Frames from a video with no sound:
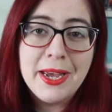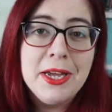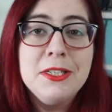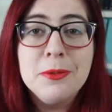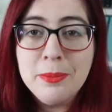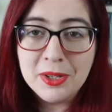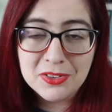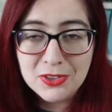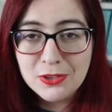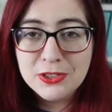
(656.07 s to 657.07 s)
and
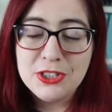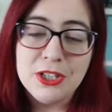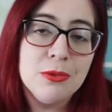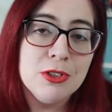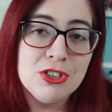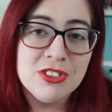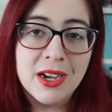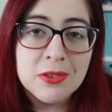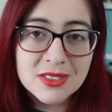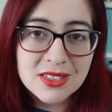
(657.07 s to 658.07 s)
mixology, which
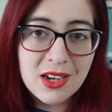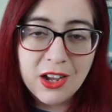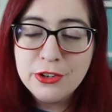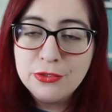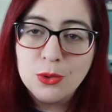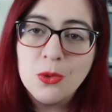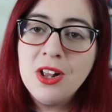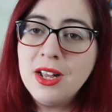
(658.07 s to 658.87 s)
sounds delightful.